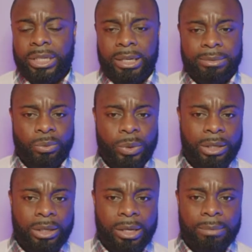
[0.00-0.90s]
times a
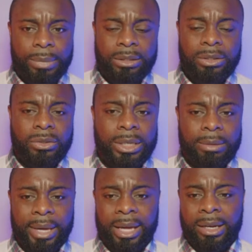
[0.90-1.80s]
week based on
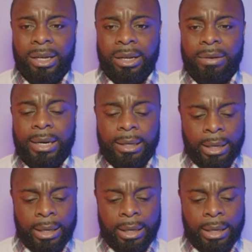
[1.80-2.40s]
demand, right?